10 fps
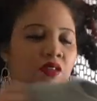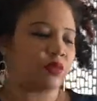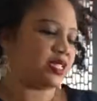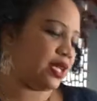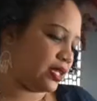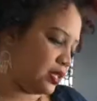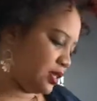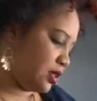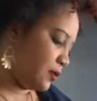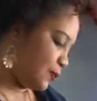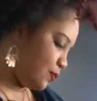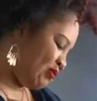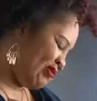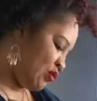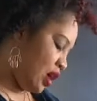What size is it?
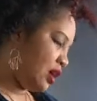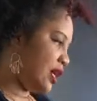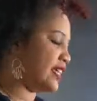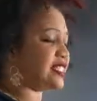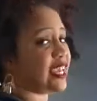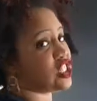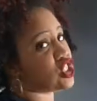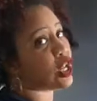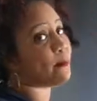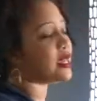It's an H&M